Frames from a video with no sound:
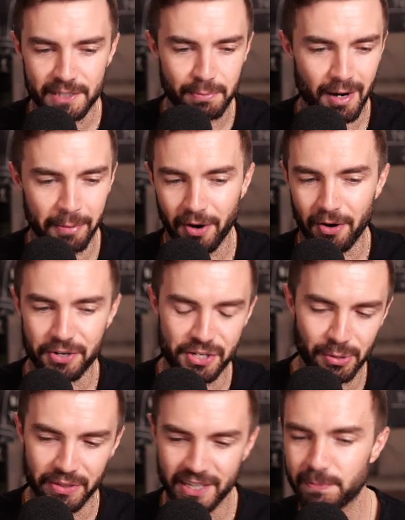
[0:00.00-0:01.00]
probably aren't
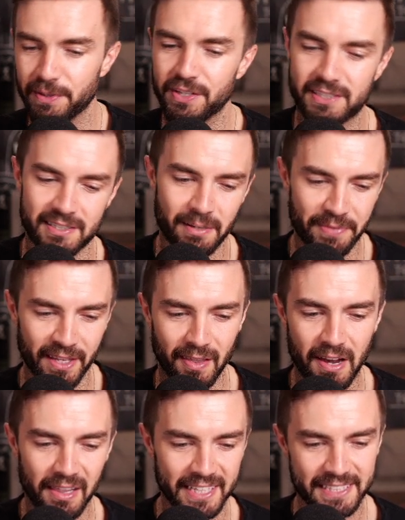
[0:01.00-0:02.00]
doing this, but this is something a
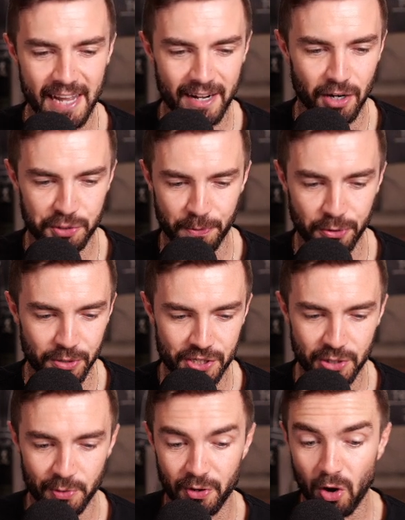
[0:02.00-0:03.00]
lot of like tech entrepreneurs
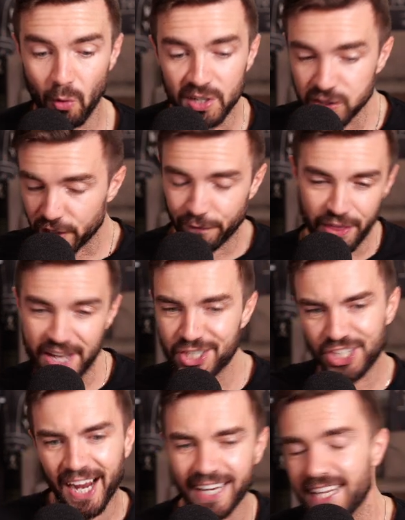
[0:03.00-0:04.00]
do. And they're always looking for that
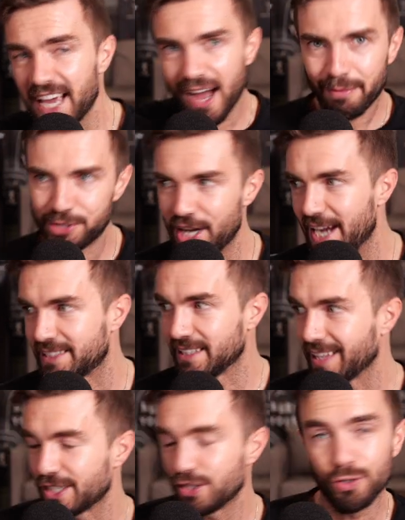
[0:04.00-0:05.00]
shiny object and
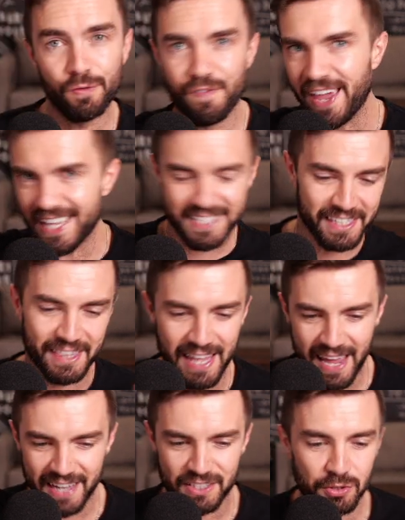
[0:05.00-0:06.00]
like new fancy
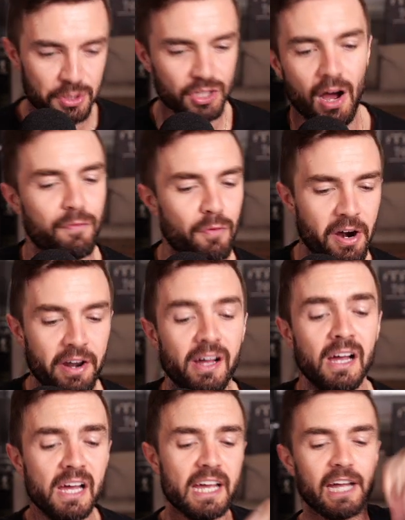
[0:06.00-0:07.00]
things, new software to
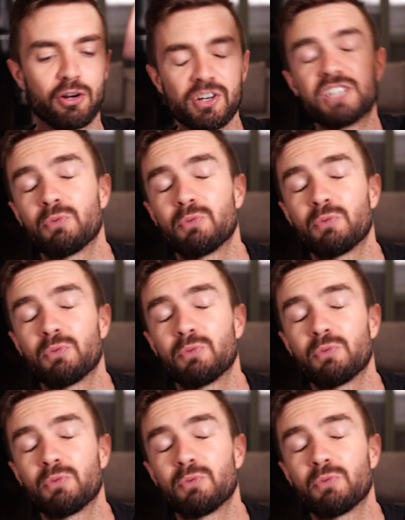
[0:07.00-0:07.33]
increase